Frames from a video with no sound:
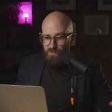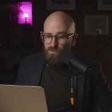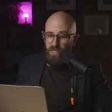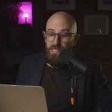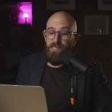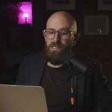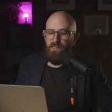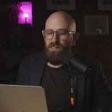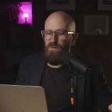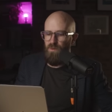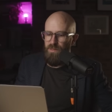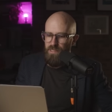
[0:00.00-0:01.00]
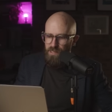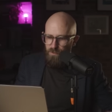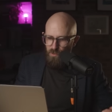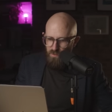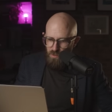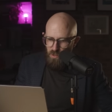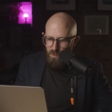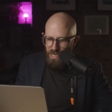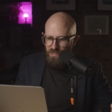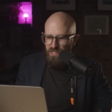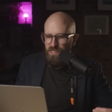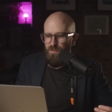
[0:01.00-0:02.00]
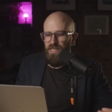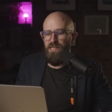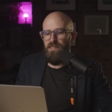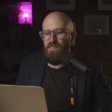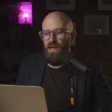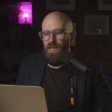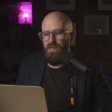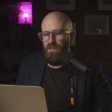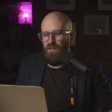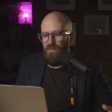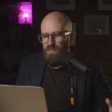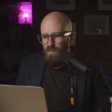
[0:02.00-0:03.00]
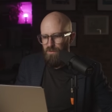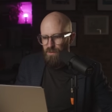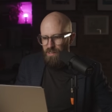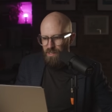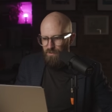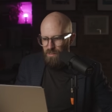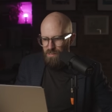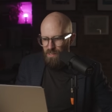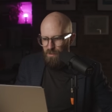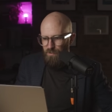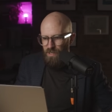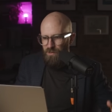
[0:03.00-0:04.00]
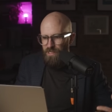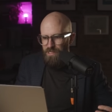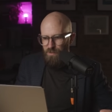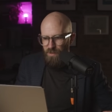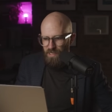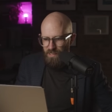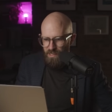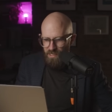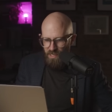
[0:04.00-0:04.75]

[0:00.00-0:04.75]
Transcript: And by incidence, we mean the number of new patients being diagnosed over a given time period, typically a